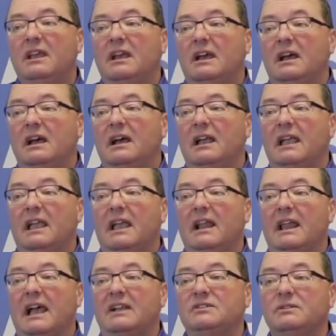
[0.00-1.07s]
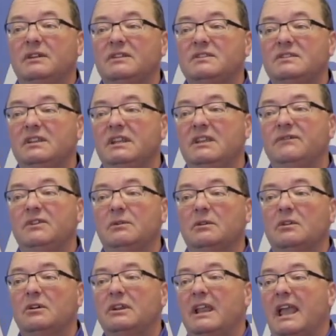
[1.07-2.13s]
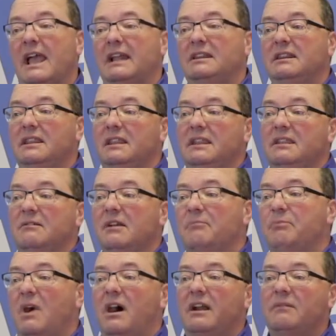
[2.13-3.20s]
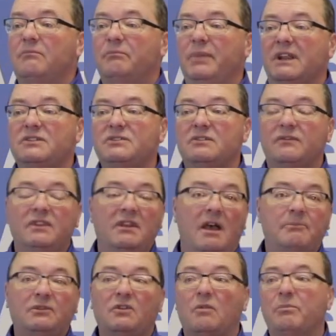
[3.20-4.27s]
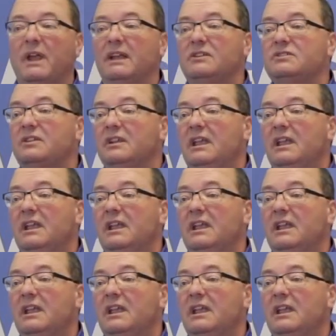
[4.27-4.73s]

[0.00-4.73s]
And as you can see, if you look at the bottom picture of the optical bench,